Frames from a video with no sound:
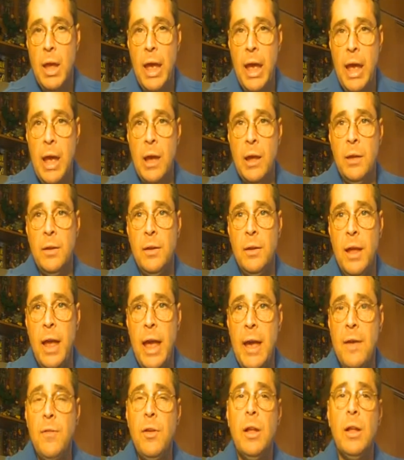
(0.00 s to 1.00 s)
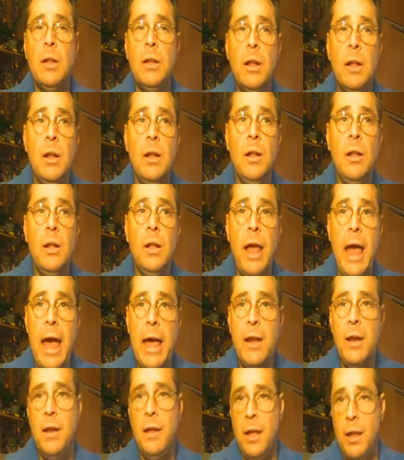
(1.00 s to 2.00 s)
and having a little
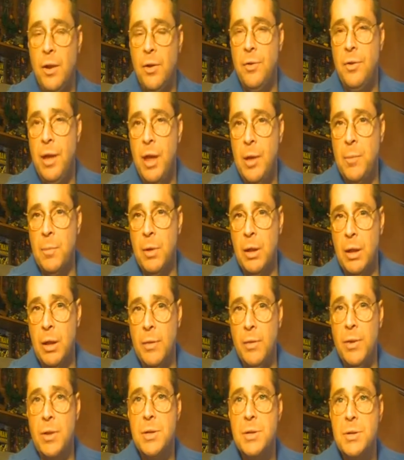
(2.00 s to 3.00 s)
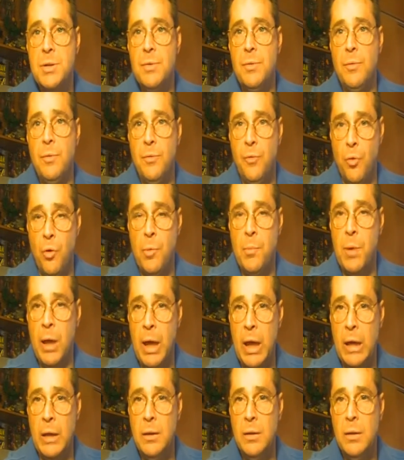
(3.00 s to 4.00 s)
added entertainment in this
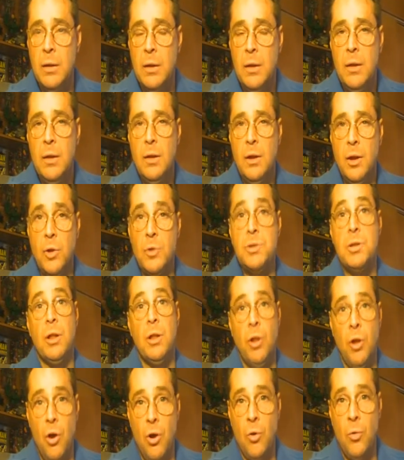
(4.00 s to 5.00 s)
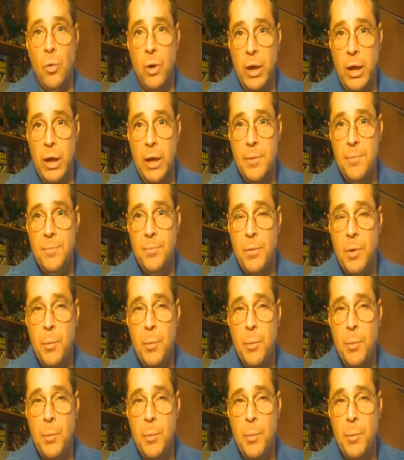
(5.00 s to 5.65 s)
format goes a long way.